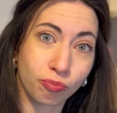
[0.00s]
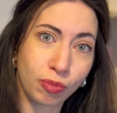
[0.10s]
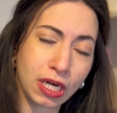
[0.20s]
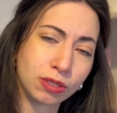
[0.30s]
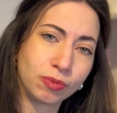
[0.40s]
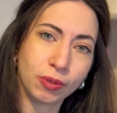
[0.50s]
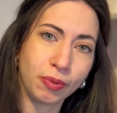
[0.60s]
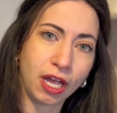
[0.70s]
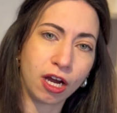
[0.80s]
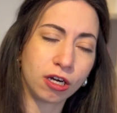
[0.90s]
better
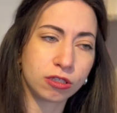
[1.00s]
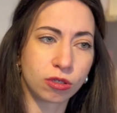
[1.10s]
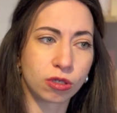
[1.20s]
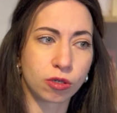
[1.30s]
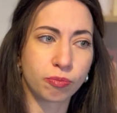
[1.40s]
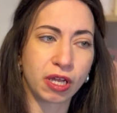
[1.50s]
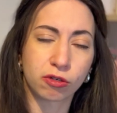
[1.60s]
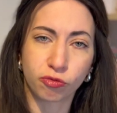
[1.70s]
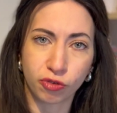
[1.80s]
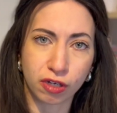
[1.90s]
prepared or better
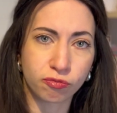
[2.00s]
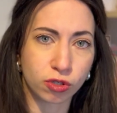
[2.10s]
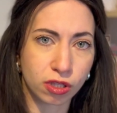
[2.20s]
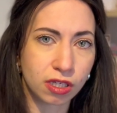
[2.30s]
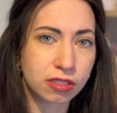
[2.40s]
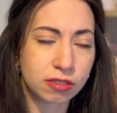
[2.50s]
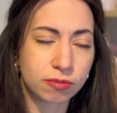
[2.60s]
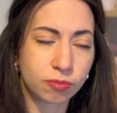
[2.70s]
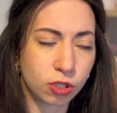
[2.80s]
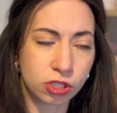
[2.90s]
fit for
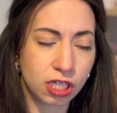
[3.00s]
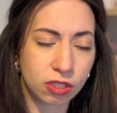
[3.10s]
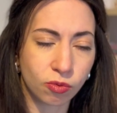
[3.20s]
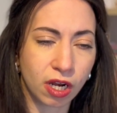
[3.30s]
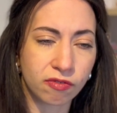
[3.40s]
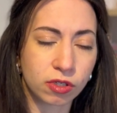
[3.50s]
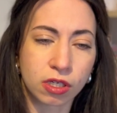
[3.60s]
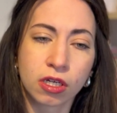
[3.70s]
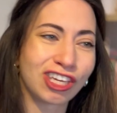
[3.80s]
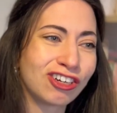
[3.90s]
this project, whatever,